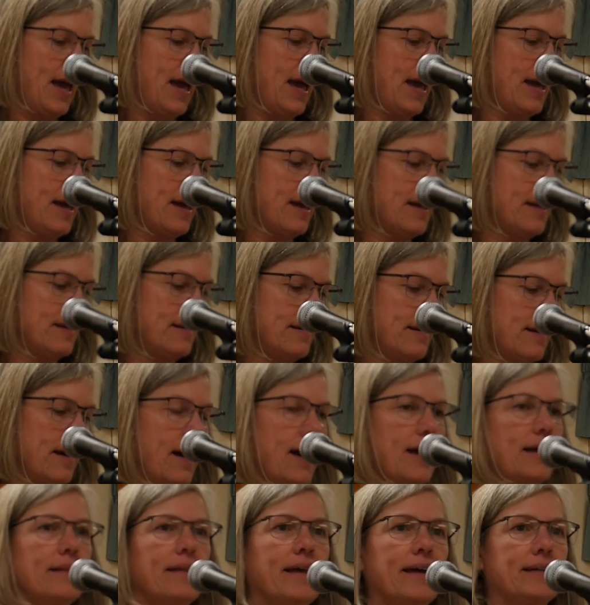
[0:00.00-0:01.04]
And
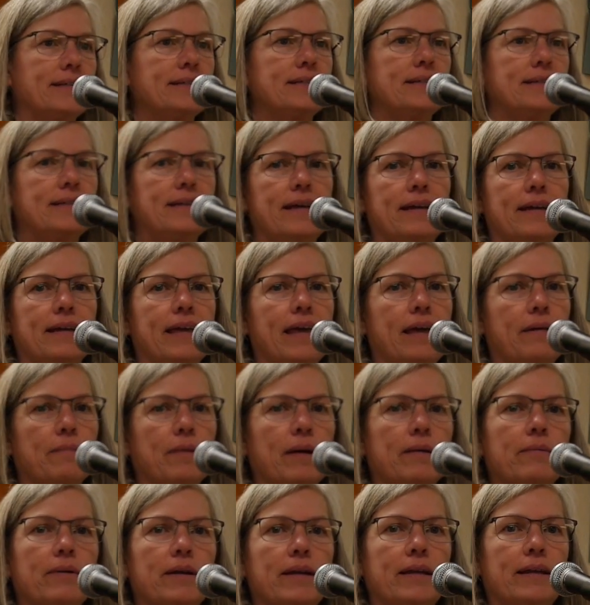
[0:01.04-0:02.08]
I'd like to dedicate
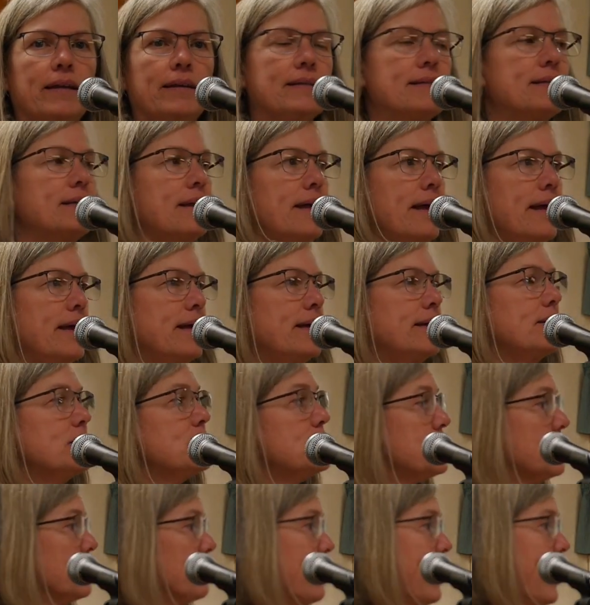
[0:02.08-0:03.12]
my reading today
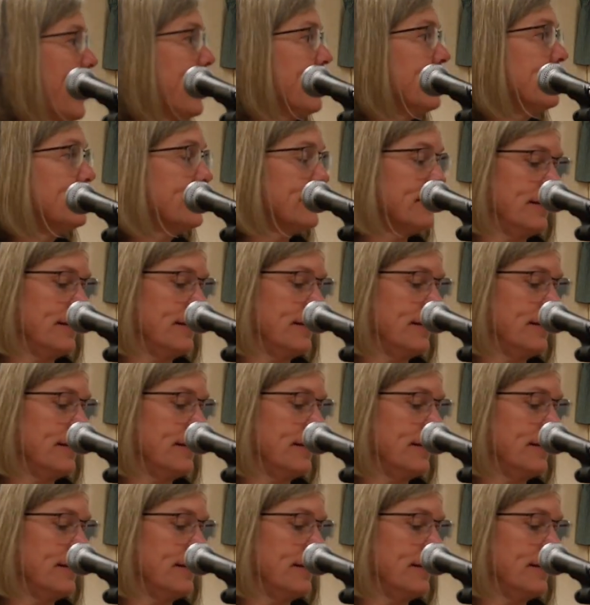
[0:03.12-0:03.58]
to Pat.